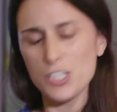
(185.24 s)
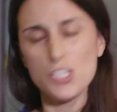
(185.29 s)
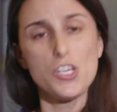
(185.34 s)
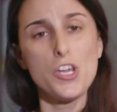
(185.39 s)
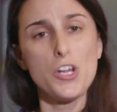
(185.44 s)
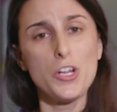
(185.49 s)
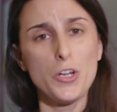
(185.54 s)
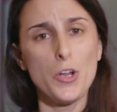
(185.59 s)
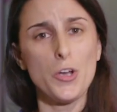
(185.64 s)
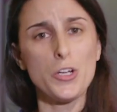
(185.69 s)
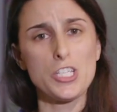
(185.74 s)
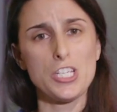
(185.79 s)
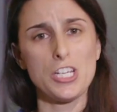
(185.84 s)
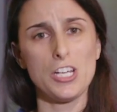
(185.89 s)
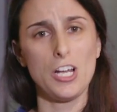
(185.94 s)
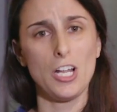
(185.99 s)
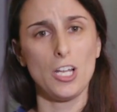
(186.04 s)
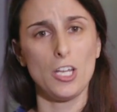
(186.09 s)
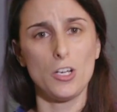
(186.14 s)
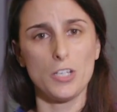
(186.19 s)
turn it on
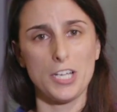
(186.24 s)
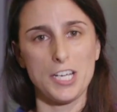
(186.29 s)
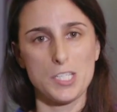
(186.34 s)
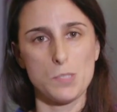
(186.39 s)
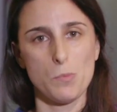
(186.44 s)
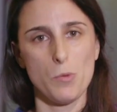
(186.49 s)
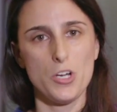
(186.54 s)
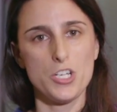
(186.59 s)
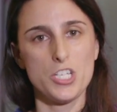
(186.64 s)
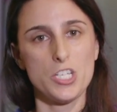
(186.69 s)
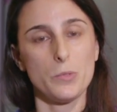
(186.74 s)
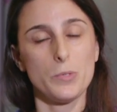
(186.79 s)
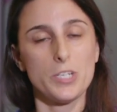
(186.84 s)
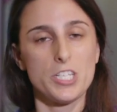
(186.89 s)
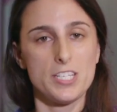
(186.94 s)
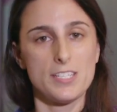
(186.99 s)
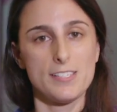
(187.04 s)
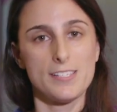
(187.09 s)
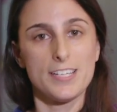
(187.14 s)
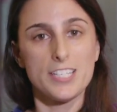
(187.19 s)
to long exposure,
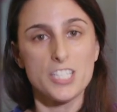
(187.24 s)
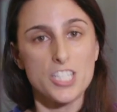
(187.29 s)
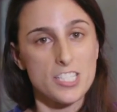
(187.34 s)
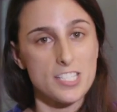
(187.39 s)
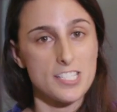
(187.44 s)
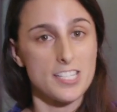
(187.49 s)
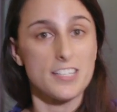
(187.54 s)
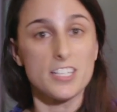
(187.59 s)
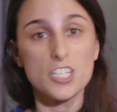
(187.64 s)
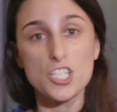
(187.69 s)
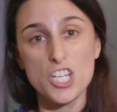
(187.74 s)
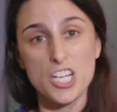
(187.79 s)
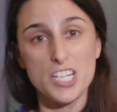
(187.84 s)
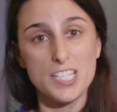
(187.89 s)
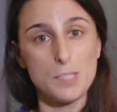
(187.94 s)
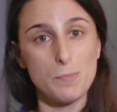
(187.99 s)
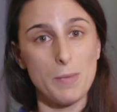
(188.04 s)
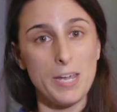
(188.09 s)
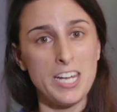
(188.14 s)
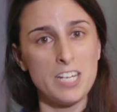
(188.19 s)
which is adjusting the shutter
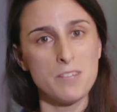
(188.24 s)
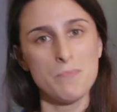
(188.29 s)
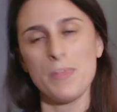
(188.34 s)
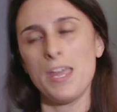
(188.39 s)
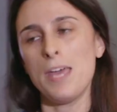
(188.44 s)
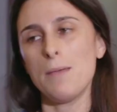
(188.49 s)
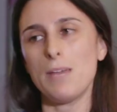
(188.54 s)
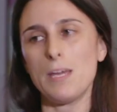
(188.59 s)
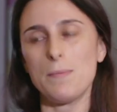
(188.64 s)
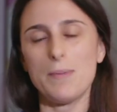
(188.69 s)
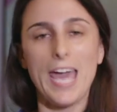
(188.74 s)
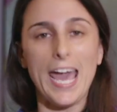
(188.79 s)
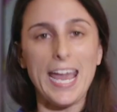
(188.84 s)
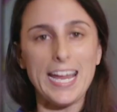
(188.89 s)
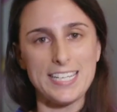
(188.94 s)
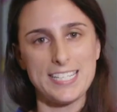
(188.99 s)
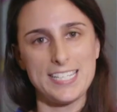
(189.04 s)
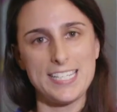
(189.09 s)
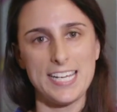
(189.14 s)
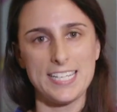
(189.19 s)
speed, maybe
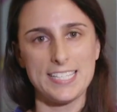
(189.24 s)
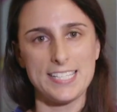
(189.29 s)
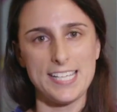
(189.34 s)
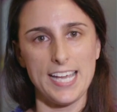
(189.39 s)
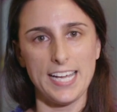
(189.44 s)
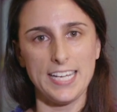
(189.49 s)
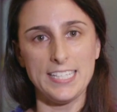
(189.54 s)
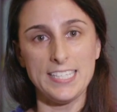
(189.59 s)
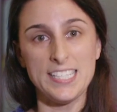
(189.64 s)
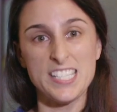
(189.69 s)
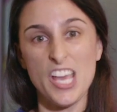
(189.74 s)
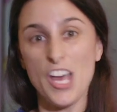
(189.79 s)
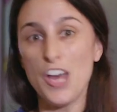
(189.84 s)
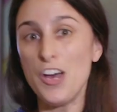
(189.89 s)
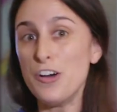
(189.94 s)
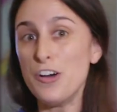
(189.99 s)
8 to 10 seconds.